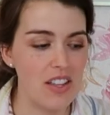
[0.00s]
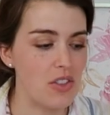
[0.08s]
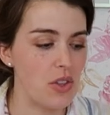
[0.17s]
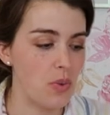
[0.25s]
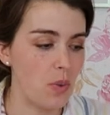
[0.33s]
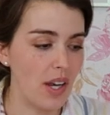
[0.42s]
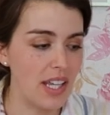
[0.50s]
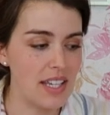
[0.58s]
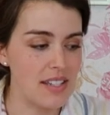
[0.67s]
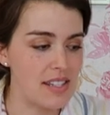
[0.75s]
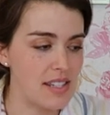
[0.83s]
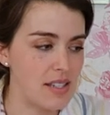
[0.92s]
The
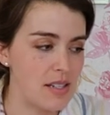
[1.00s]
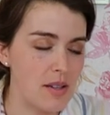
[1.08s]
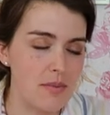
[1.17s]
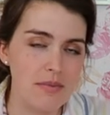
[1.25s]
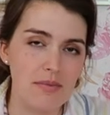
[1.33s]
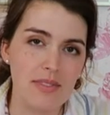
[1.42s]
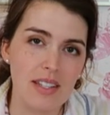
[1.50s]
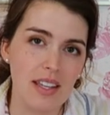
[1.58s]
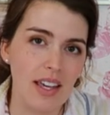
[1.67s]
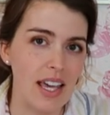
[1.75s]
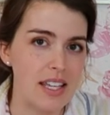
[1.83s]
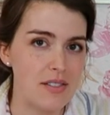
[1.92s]
threading system
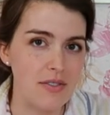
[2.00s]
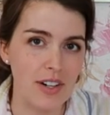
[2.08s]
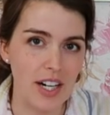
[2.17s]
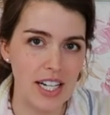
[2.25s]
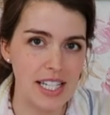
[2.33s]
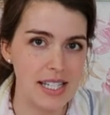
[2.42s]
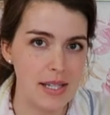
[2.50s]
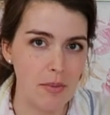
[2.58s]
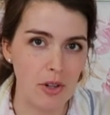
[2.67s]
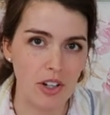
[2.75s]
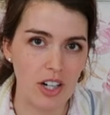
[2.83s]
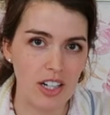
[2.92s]
is very
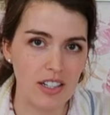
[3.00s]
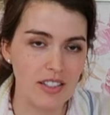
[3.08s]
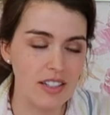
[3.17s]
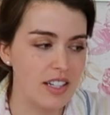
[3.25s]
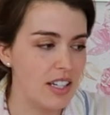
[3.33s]
similar.